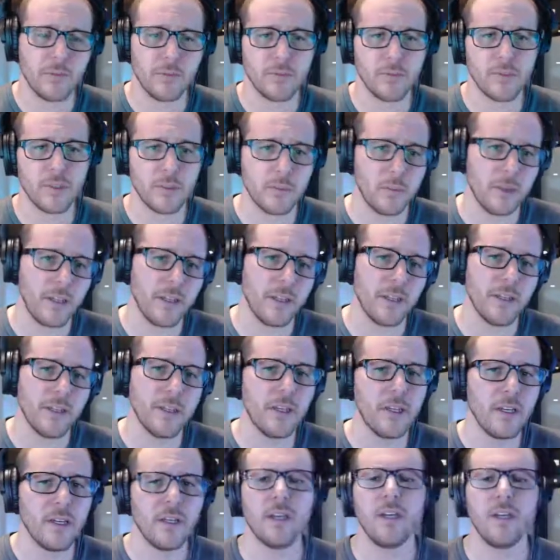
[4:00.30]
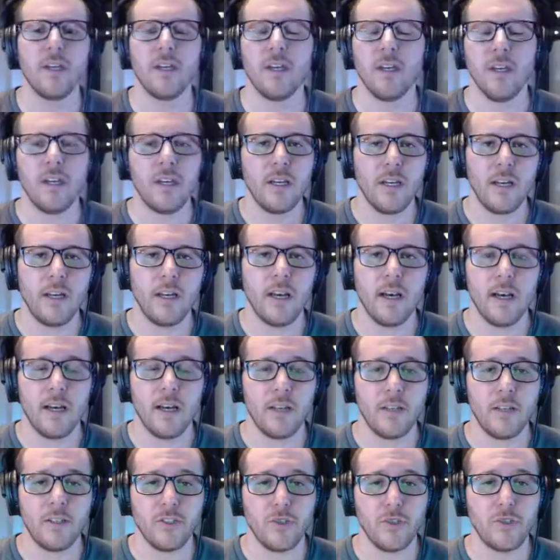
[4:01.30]
from somebody,
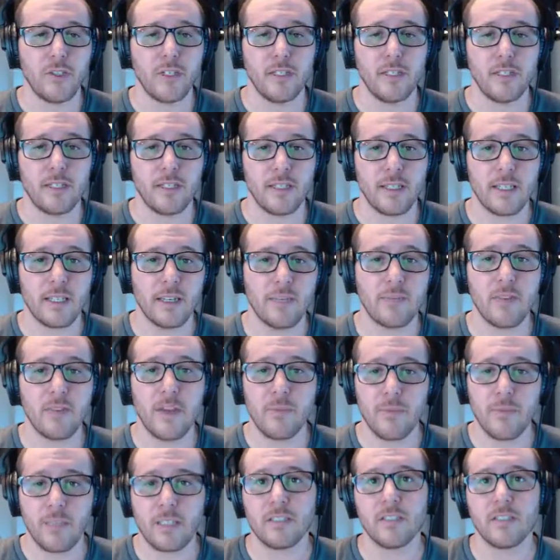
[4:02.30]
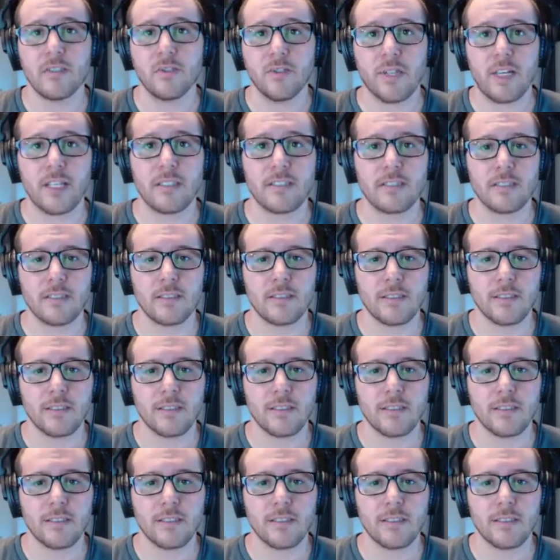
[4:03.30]
you can give them this address